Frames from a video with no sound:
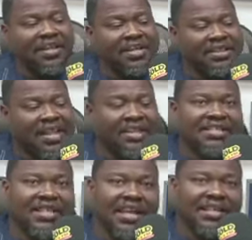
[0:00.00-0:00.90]
Take it,
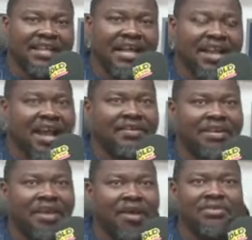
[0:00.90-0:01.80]
say, some
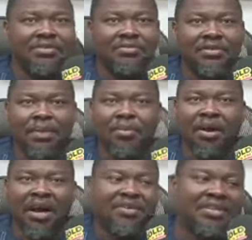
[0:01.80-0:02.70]
900,000, you know, about
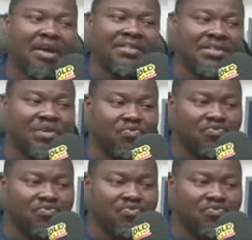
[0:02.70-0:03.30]
100,000 a week.